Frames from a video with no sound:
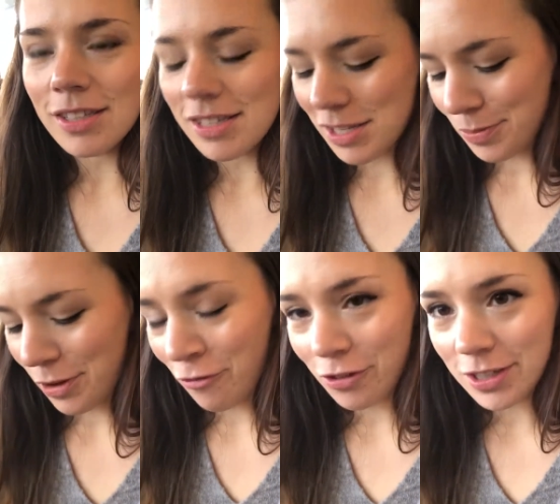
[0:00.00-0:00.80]
this is
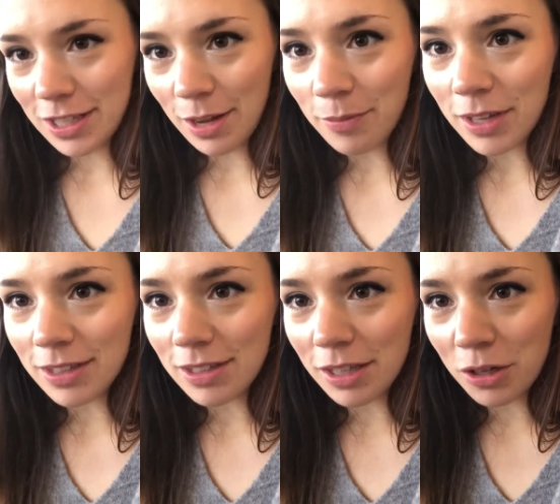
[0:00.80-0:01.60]
my first time
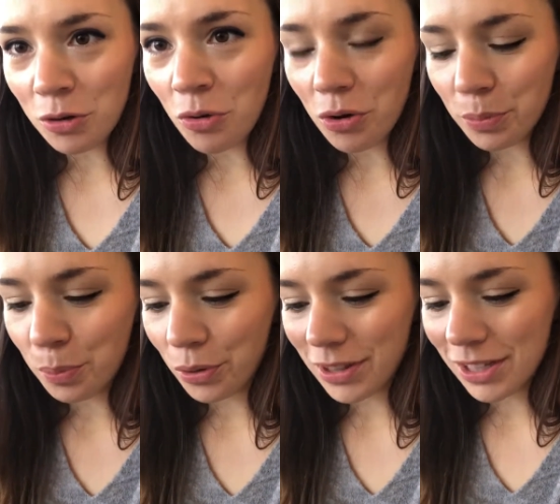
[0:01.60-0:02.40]
eating corn
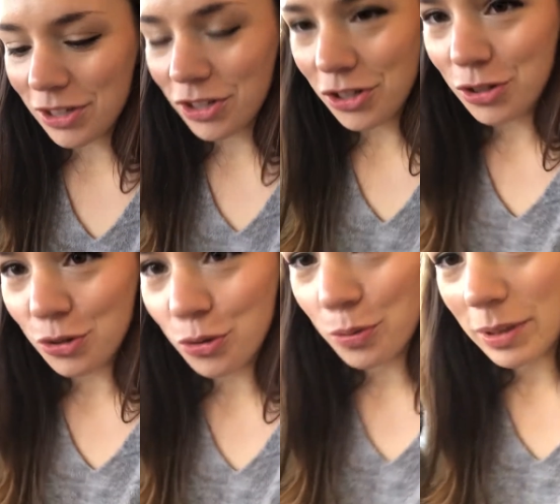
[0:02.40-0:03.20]
pottage
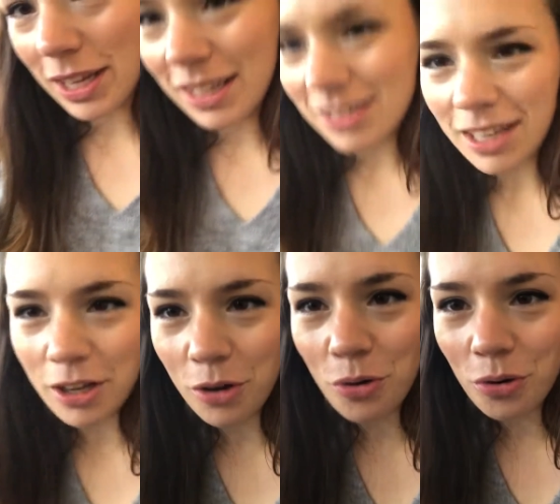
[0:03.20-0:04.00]
soup like it's like
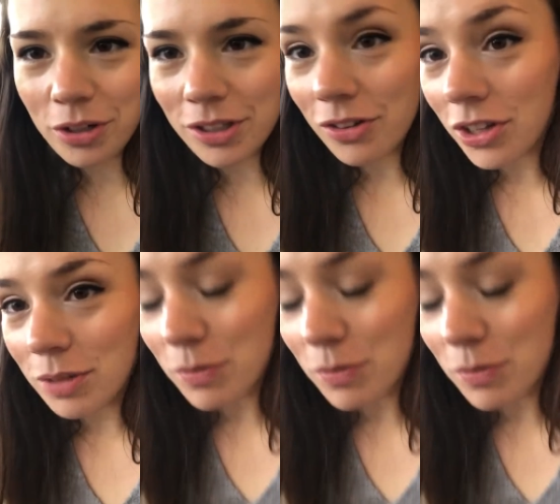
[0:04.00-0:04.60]
a corn cream